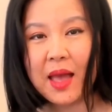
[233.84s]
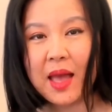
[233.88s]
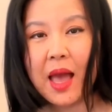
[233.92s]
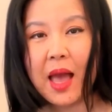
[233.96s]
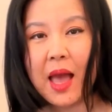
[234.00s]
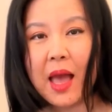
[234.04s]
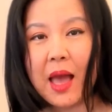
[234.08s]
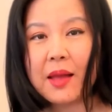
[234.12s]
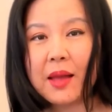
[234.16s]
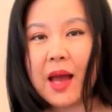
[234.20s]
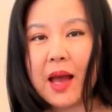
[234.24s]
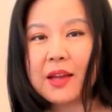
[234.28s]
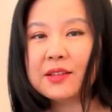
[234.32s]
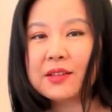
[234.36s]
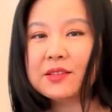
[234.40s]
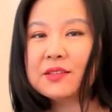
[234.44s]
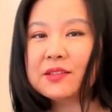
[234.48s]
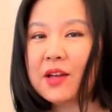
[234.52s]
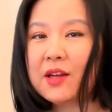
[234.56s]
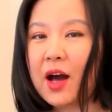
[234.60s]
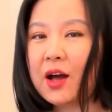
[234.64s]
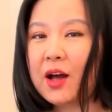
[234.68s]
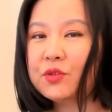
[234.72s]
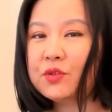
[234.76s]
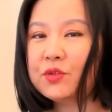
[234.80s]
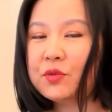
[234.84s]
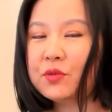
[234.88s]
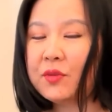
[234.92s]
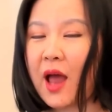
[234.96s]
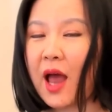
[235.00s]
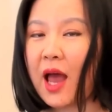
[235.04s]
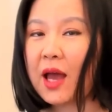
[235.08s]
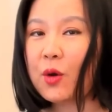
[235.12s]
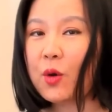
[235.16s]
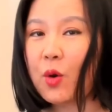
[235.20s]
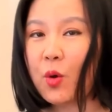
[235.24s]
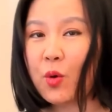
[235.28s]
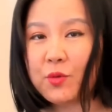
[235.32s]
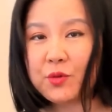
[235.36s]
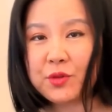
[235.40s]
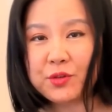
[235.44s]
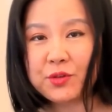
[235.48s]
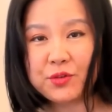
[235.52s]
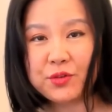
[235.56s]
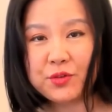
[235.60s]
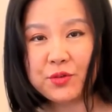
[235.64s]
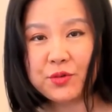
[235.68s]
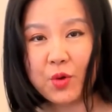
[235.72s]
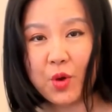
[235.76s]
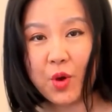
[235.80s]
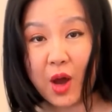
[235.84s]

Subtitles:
They are stuck to that original